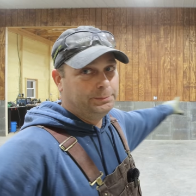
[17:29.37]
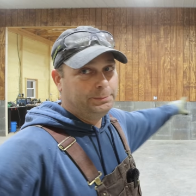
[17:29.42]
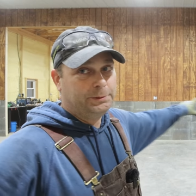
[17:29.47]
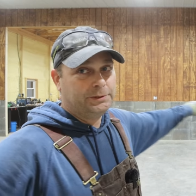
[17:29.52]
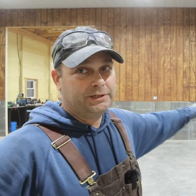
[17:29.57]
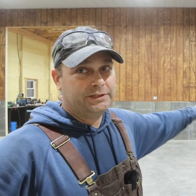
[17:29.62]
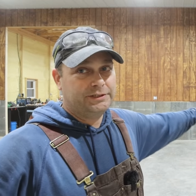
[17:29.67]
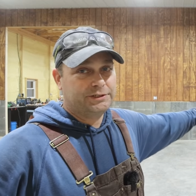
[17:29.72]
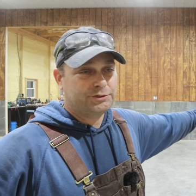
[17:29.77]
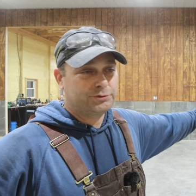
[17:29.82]
to
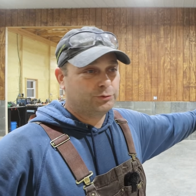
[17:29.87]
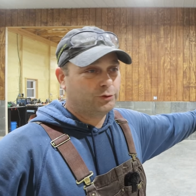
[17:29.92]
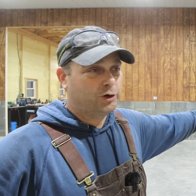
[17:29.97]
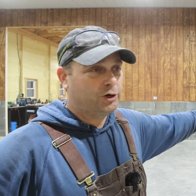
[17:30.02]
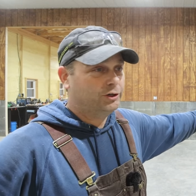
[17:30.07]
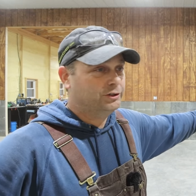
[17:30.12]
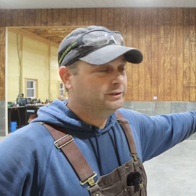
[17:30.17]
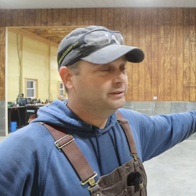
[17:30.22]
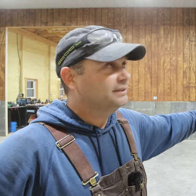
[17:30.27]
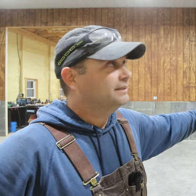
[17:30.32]
put in this
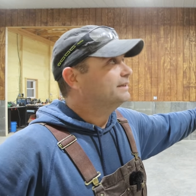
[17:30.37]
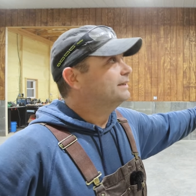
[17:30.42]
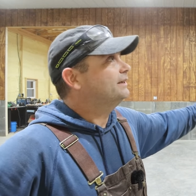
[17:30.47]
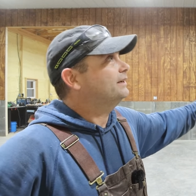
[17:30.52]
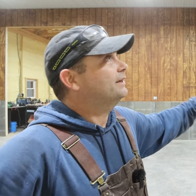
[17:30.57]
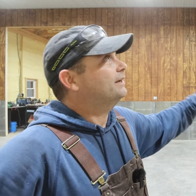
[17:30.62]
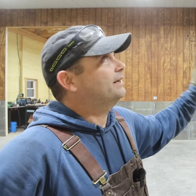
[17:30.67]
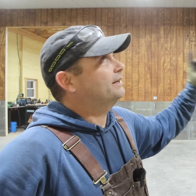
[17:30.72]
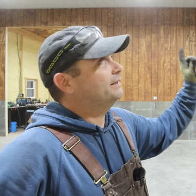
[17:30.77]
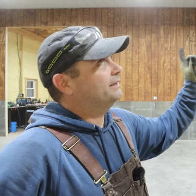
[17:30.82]
wall.
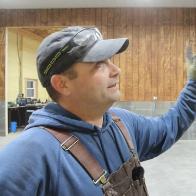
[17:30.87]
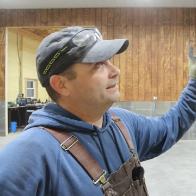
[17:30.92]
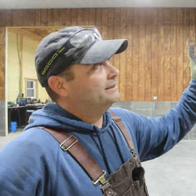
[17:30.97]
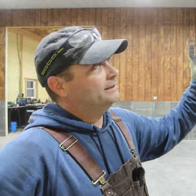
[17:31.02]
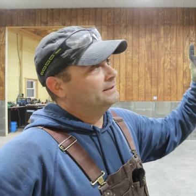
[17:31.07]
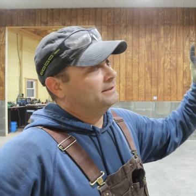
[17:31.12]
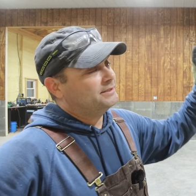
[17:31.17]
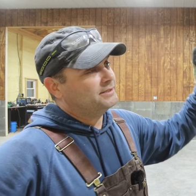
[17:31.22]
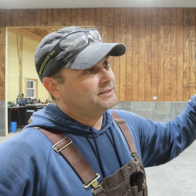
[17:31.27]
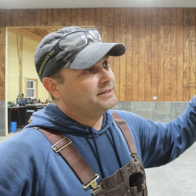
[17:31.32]
And then
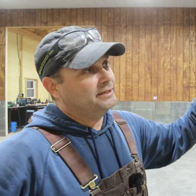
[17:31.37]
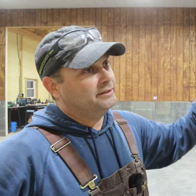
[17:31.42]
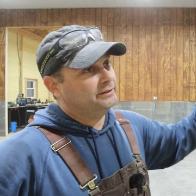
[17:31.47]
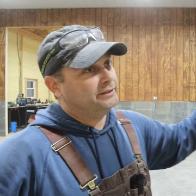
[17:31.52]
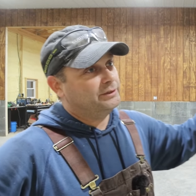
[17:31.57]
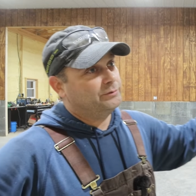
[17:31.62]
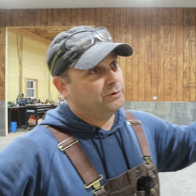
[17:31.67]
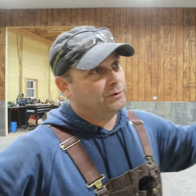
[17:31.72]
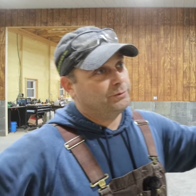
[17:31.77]
in the ceiling,